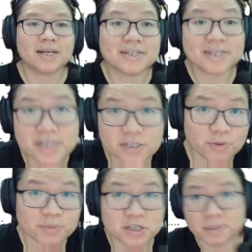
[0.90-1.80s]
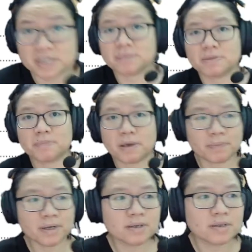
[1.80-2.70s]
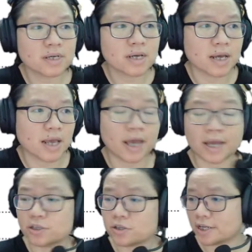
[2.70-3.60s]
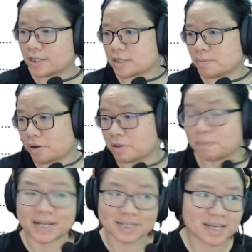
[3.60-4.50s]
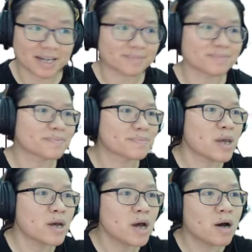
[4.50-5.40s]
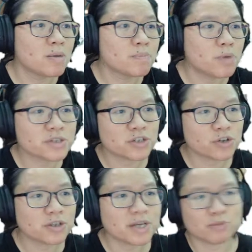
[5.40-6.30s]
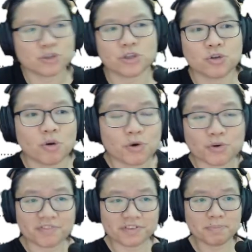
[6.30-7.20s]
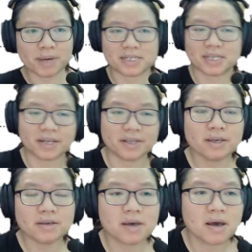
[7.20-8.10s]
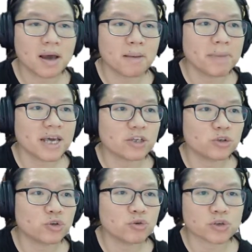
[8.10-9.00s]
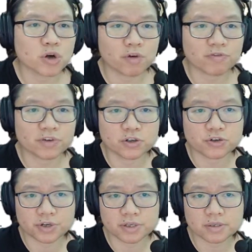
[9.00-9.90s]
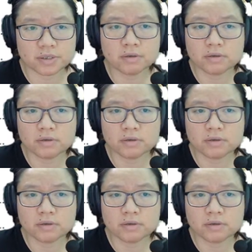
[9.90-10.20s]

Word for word: This is from the specimen paper, and it is about the P E T scan. Positron emission tomography P E T scanning make use of a tracer